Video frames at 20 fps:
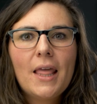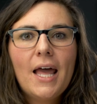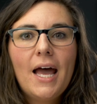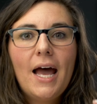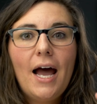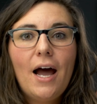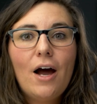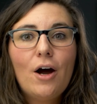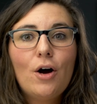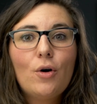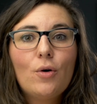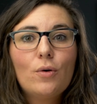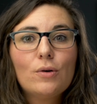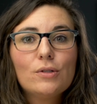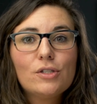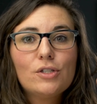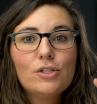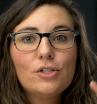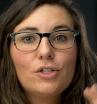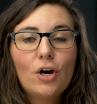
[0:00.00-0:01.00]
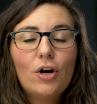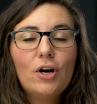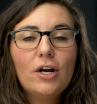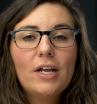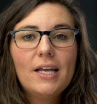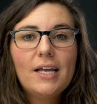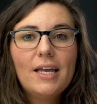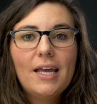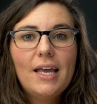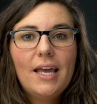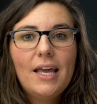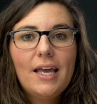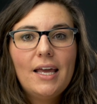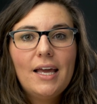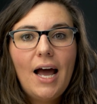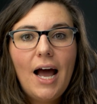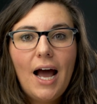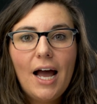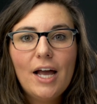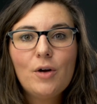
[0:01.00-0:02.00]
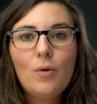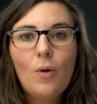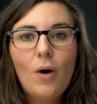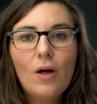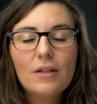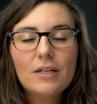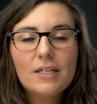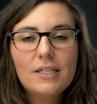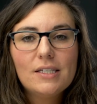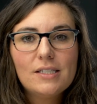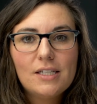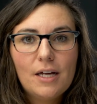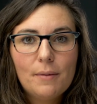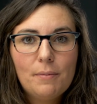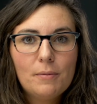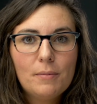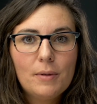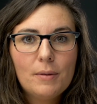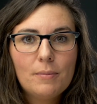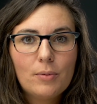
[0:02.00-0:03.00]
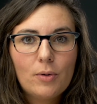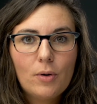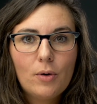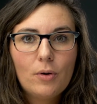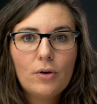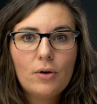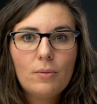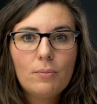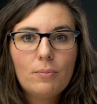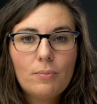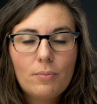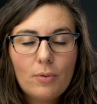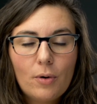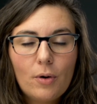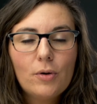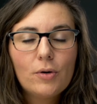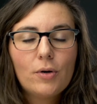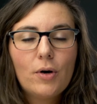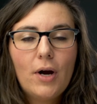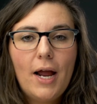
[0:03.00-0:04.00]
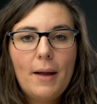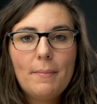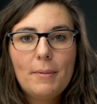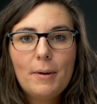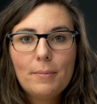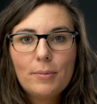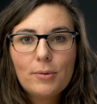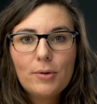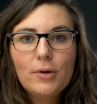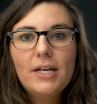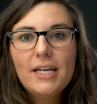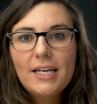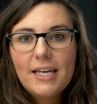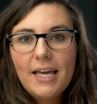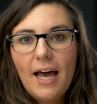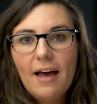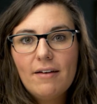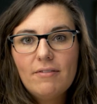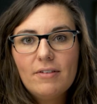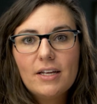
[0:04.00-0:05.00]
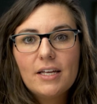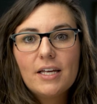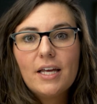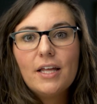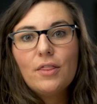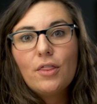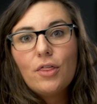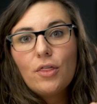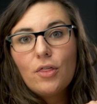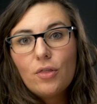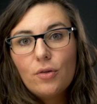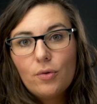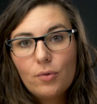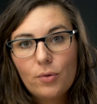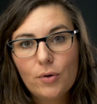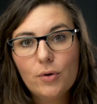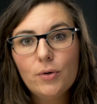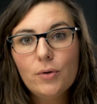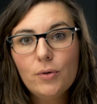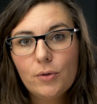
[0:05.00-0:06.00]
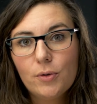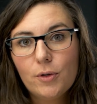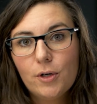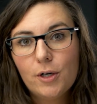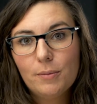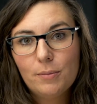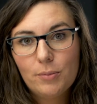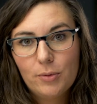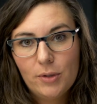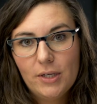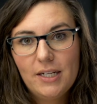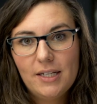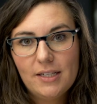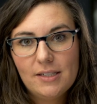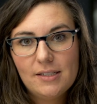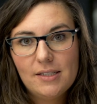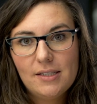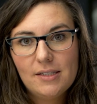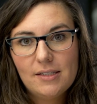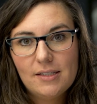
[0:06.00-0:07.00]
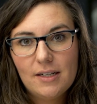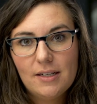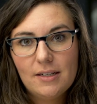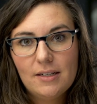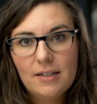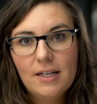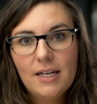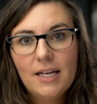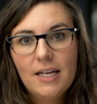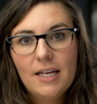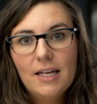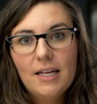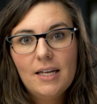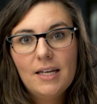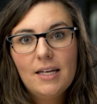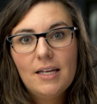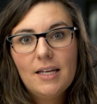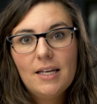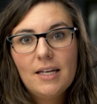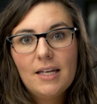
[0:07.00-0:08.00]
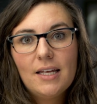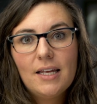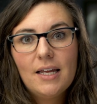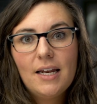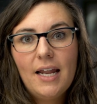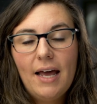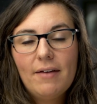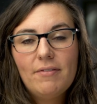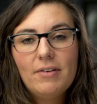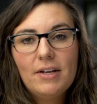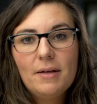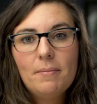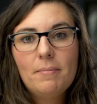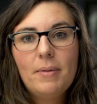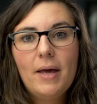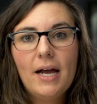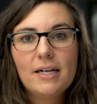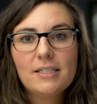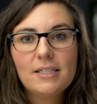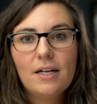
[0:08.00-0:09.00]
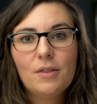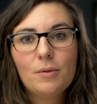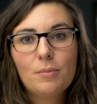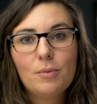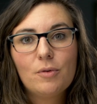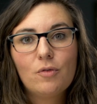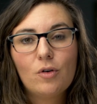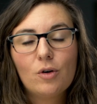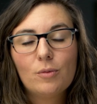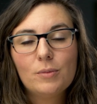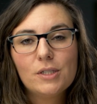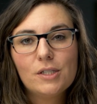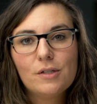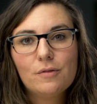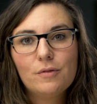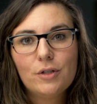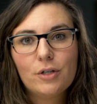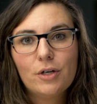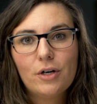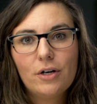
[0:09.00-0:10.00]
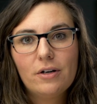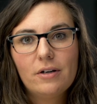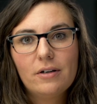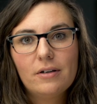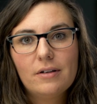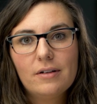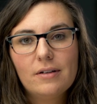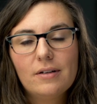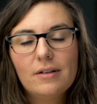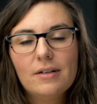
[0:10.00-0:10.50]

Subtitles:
how starting a high-quality supplement program pre-calving and through breeding season can have an impact on the performance of your herd.